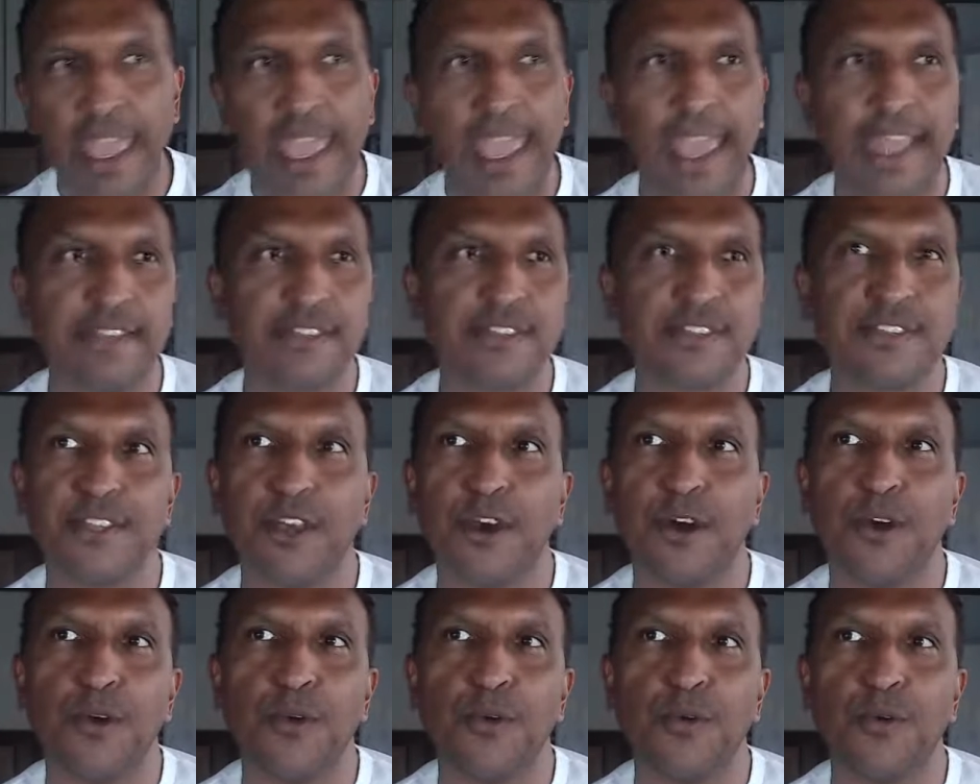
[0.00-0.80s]

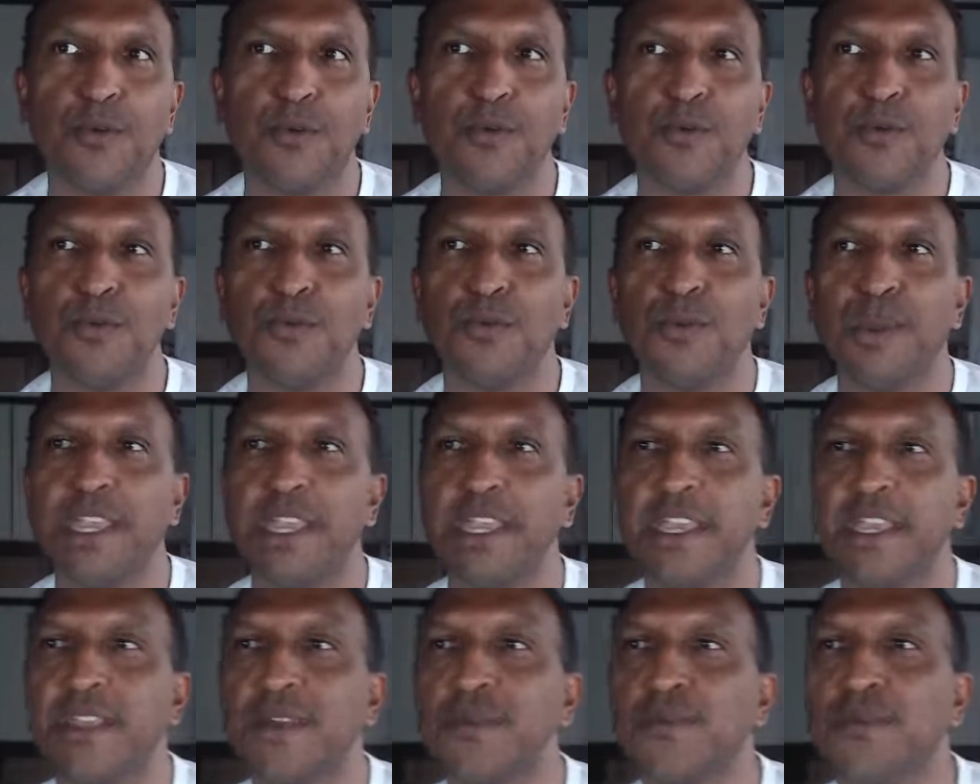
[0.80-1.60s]
so
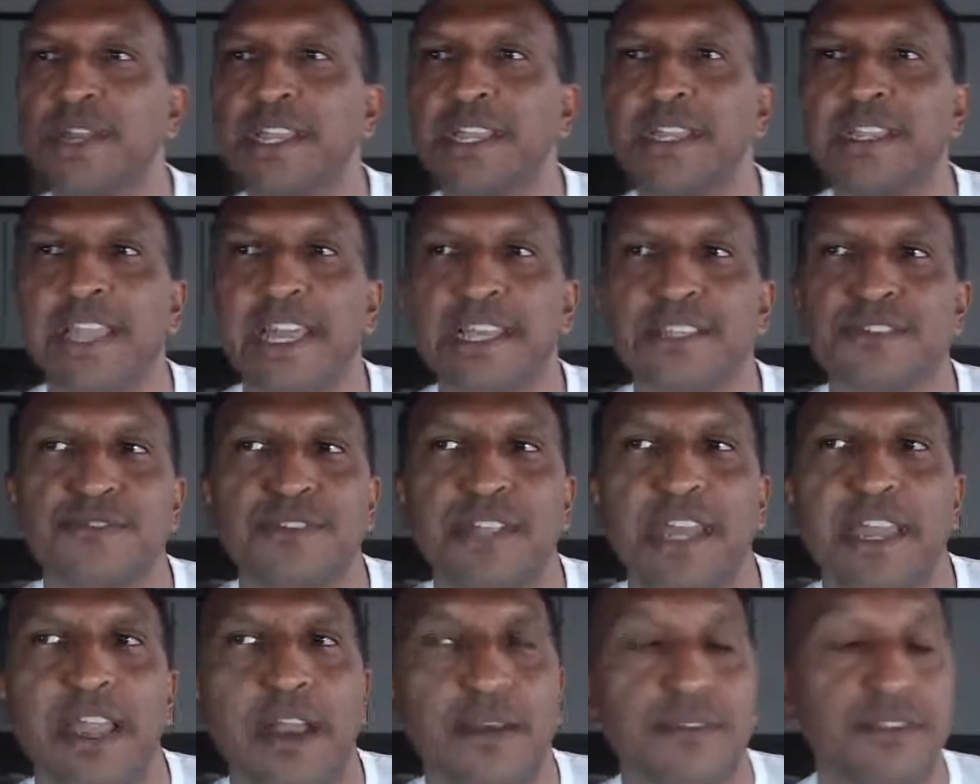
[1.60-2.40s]
we
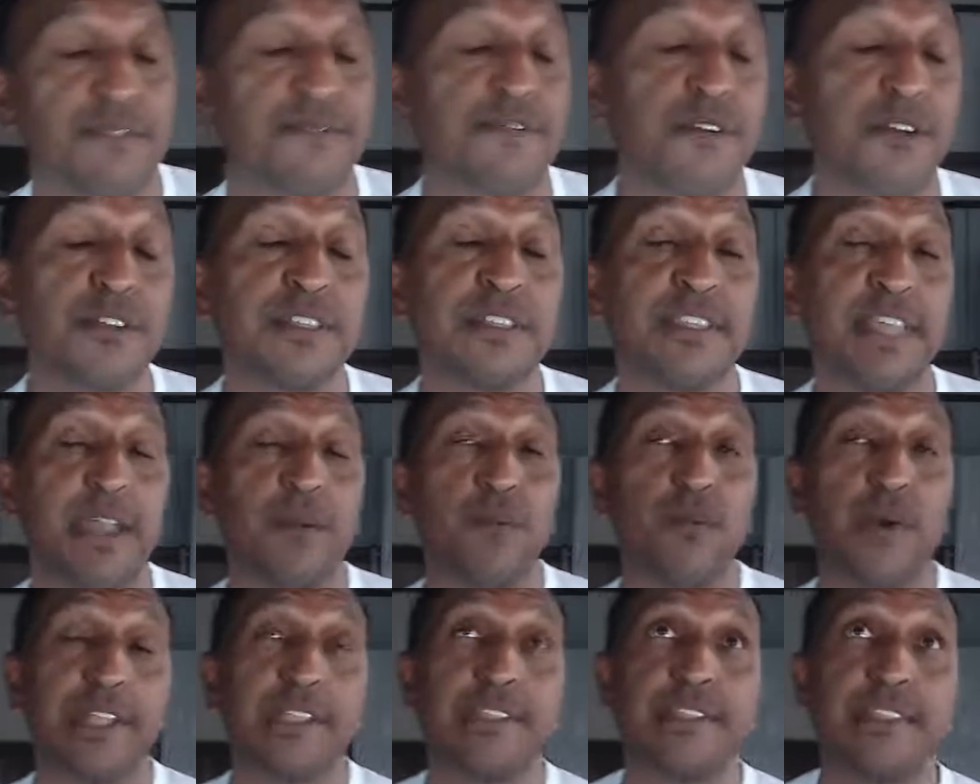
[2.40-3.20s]
yesterday, the first day,
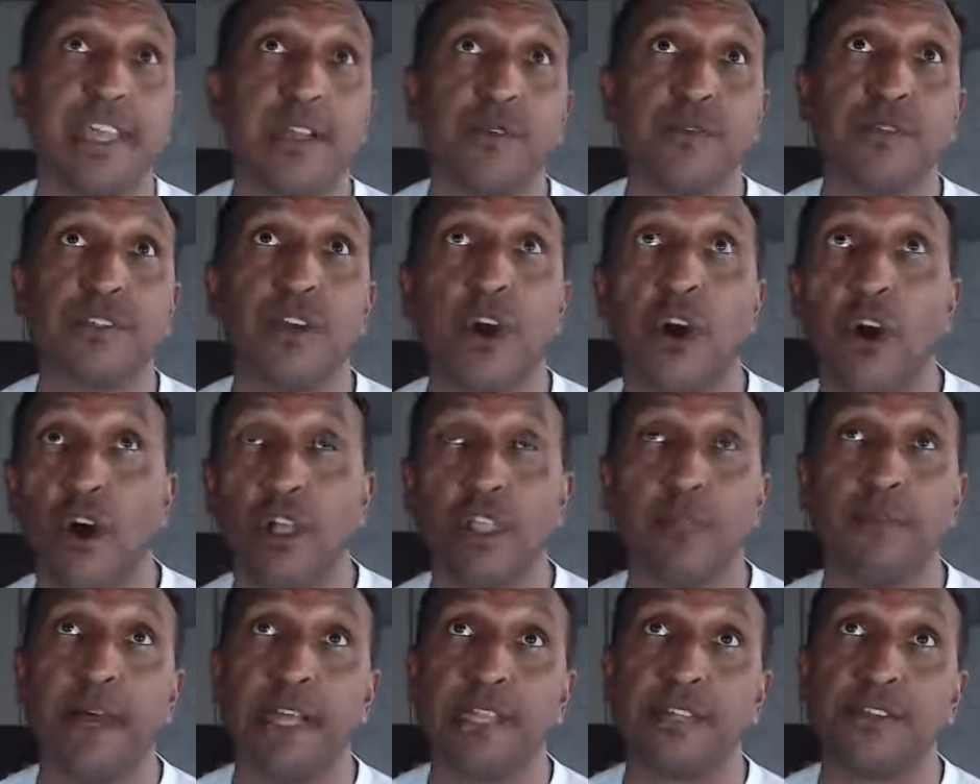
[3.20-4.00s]
Wednesday, was all
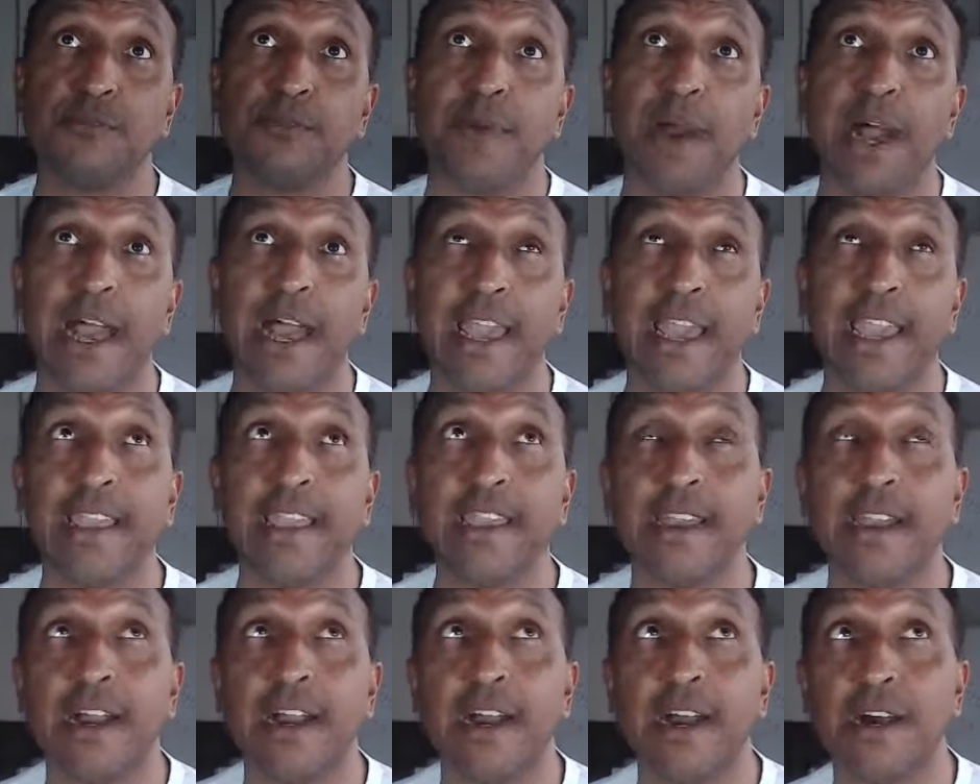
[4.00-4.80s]
about Dubai.
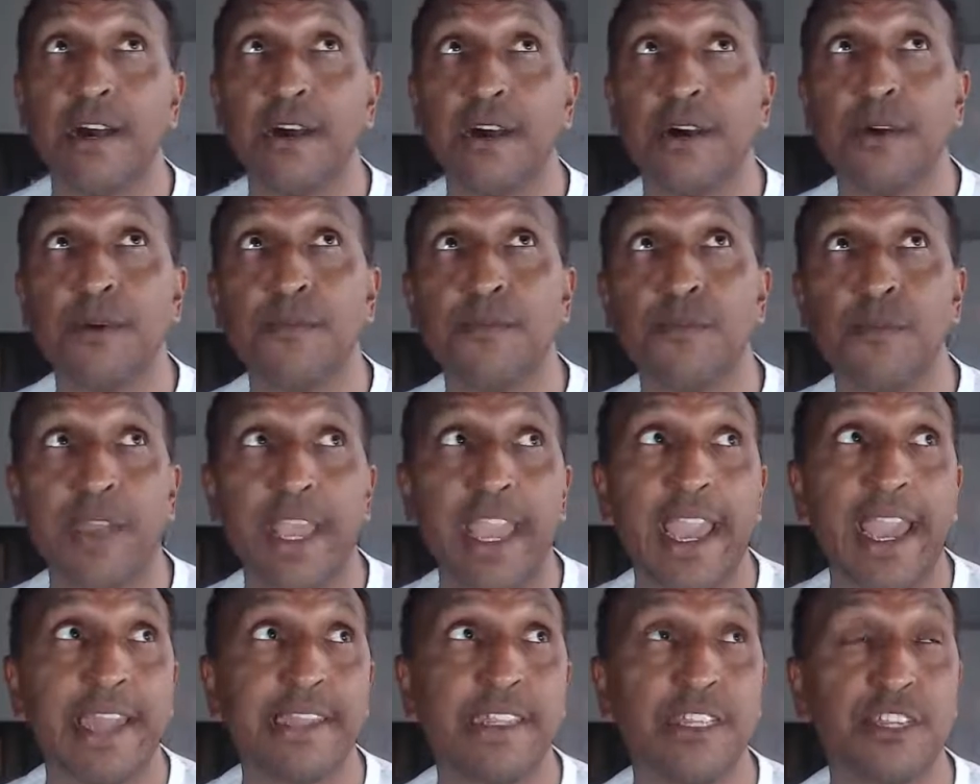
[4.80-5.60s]
We
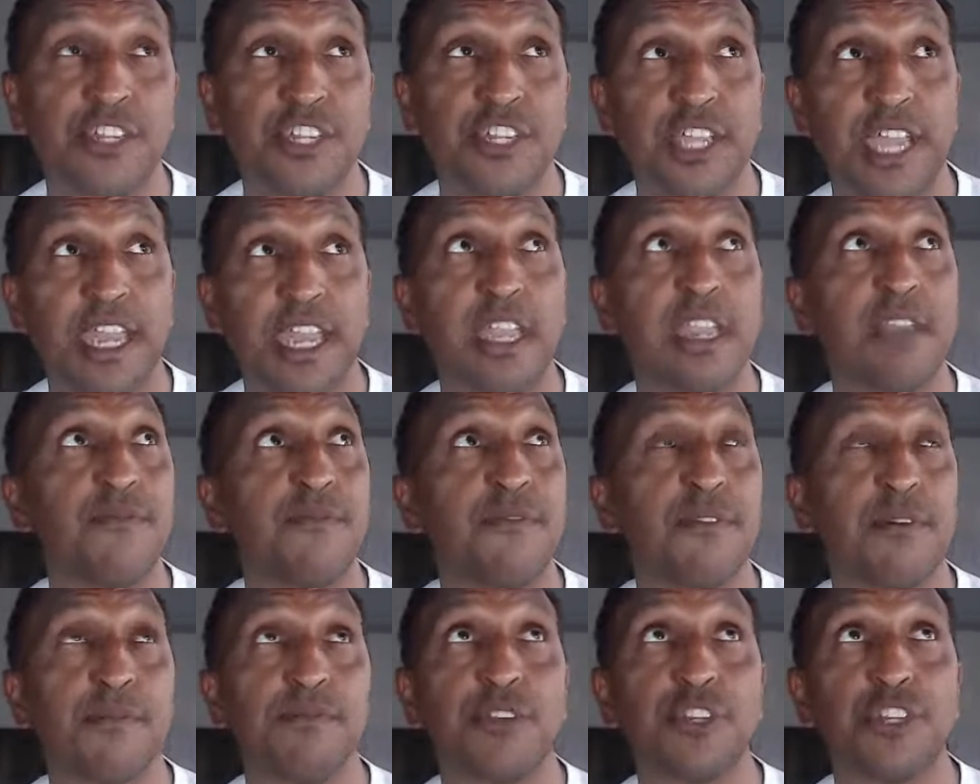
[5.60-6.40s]
had a sheikh
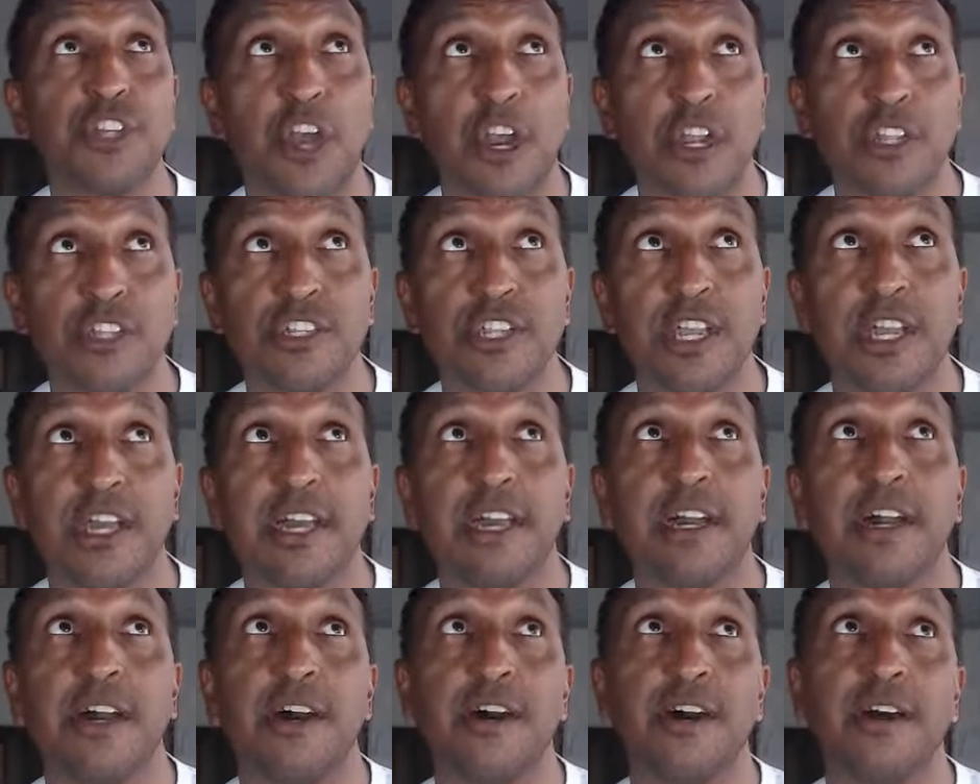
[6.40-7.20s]
from
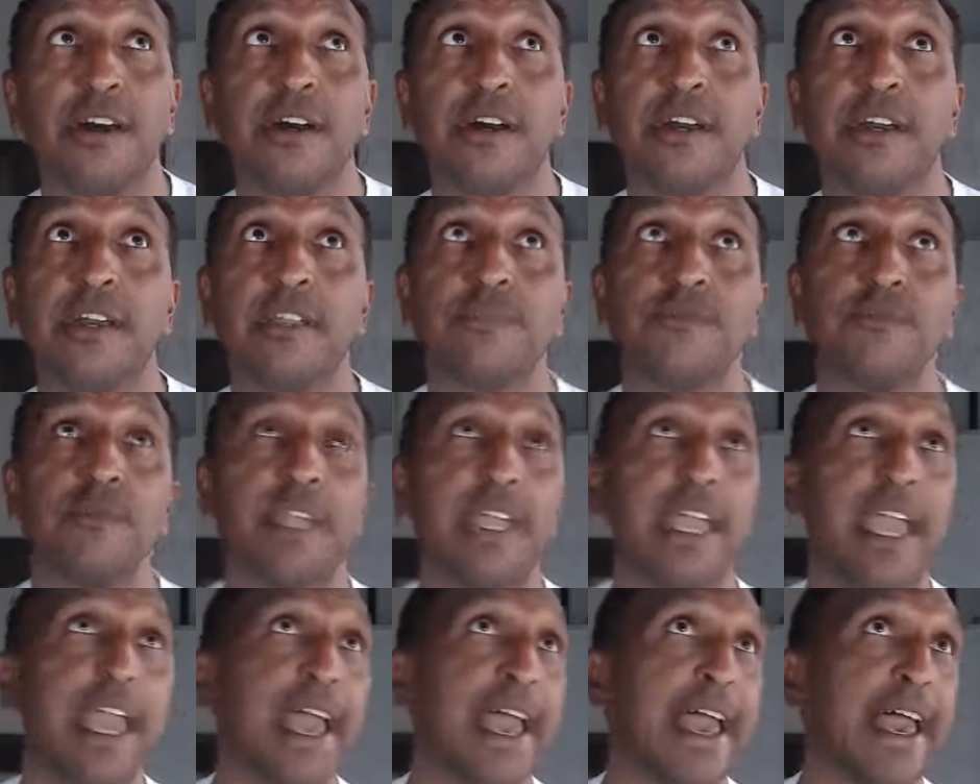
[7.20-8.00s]
Sharjah on. We
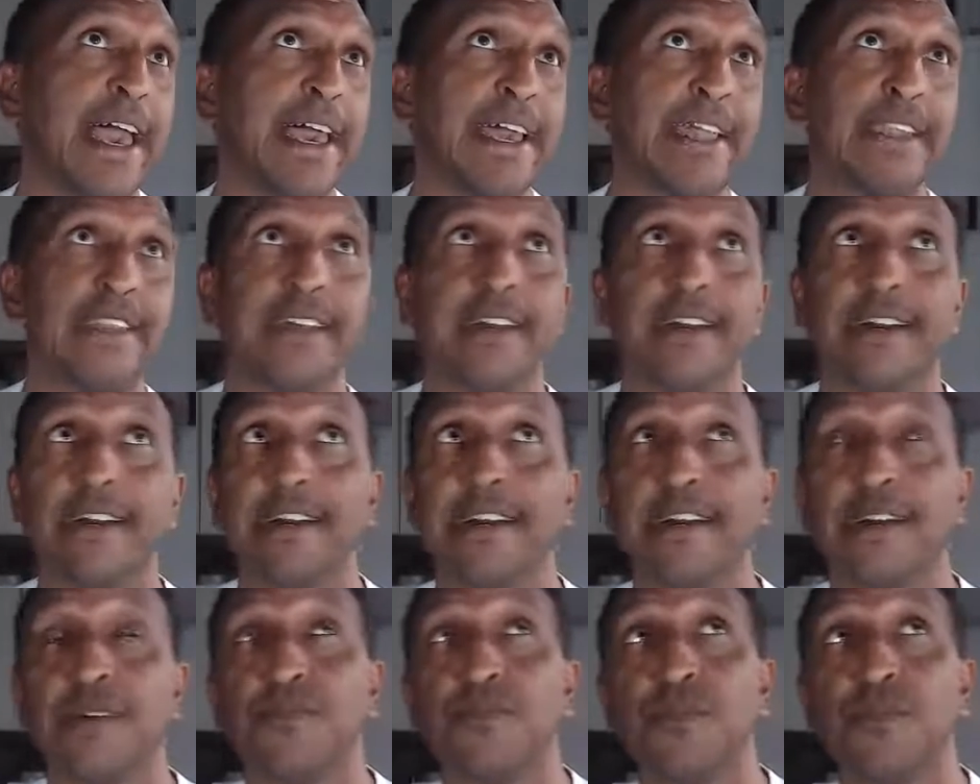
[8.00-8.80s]
had
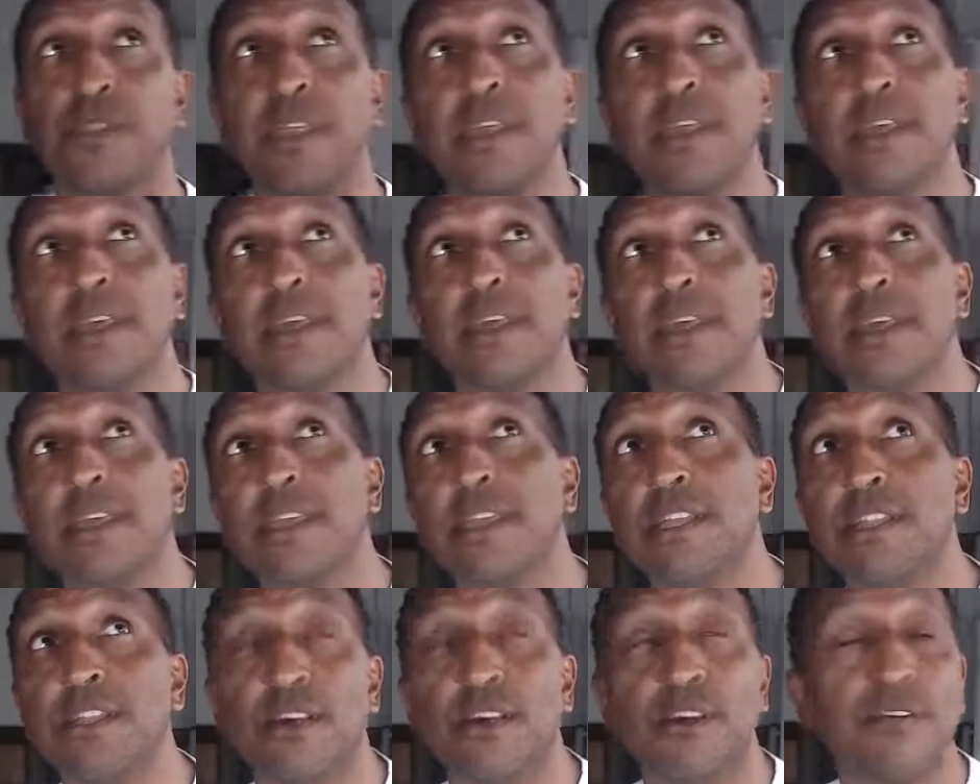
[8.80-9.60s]

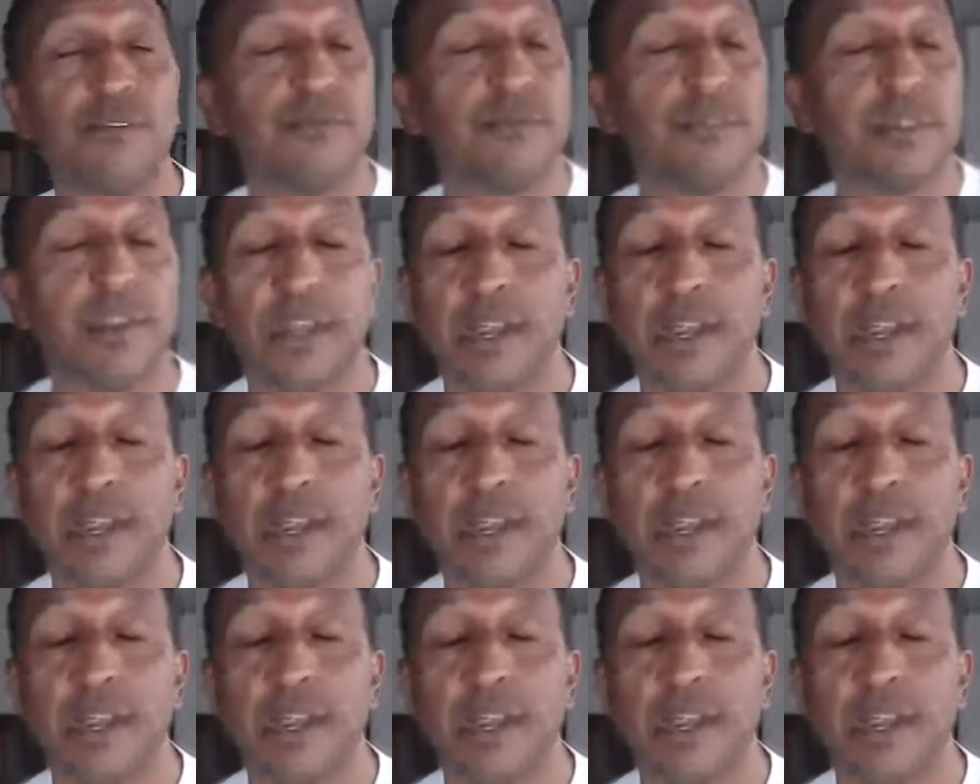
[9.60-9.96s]
you know